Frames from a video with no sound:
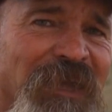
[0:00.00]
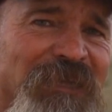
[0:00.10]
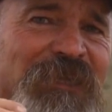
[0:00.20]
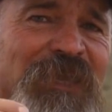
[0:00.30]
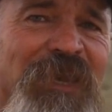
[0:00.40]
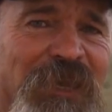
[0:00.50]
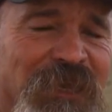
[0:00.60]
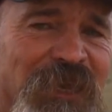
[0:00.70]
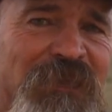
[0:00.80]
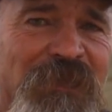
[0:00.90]

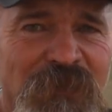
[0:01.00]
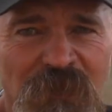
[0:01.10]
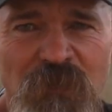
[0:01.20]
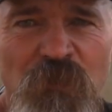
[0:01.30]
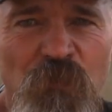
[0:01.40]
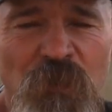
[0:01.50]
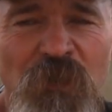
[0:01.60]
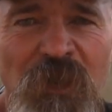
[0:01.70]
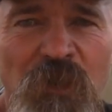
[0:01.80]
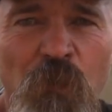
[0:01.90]
extended distances is when
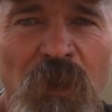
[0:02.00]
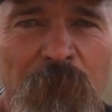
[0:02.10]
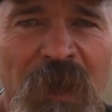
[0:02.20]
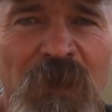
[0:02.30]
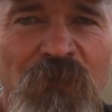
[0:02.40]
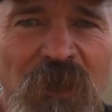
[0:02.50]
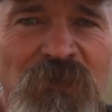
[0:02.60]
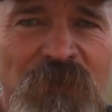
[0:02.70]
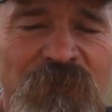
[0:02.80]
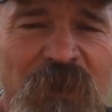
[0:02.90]
you need to worry about direction of